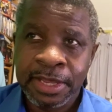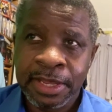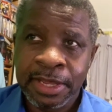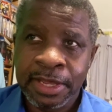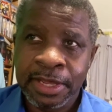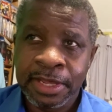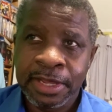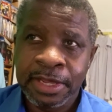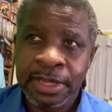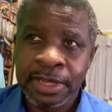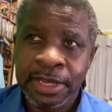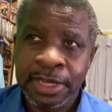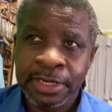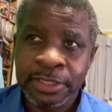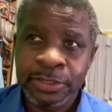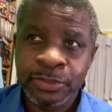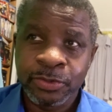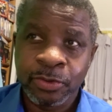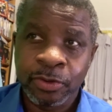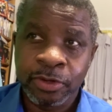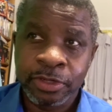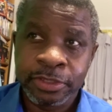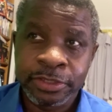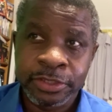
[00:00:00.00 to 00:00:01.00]
Uh, I
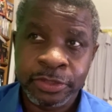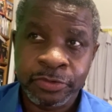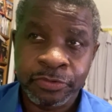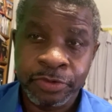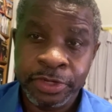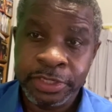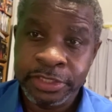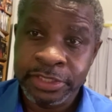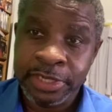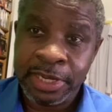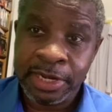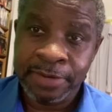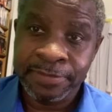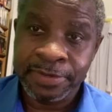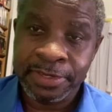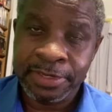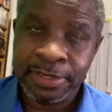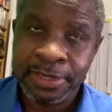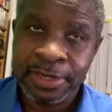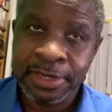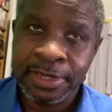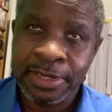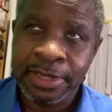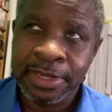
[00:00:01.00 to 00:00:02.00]
just saw a screenshot of it.
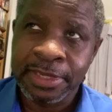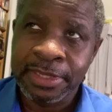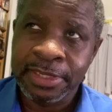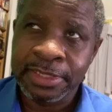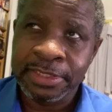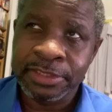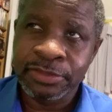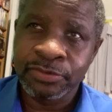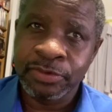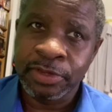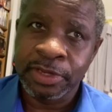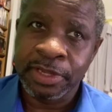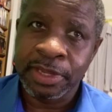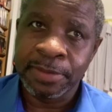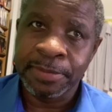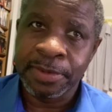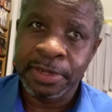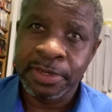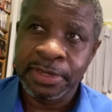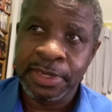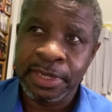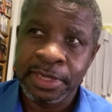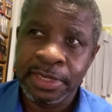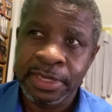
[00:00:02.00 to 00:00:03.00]
Uh, I think this trailer came
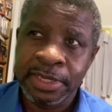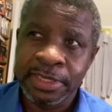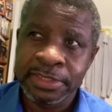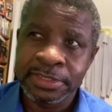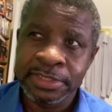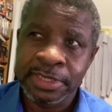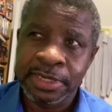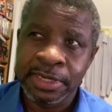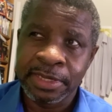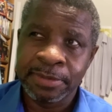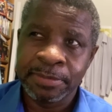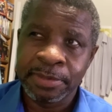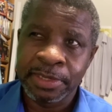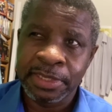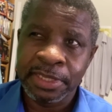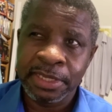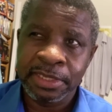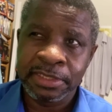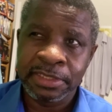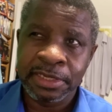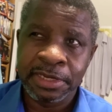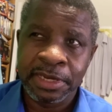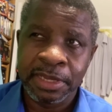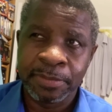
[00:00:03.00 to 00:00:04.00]
out not yesterday, but I
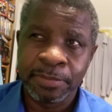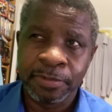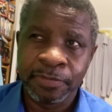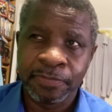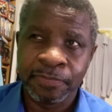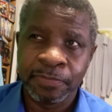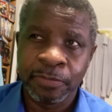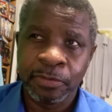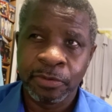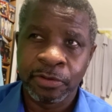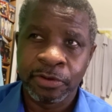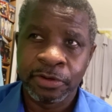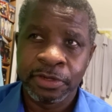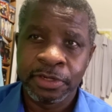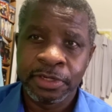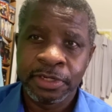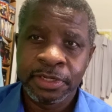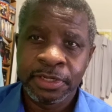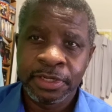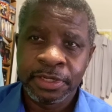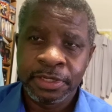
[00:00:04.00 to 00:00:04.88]
think the day before.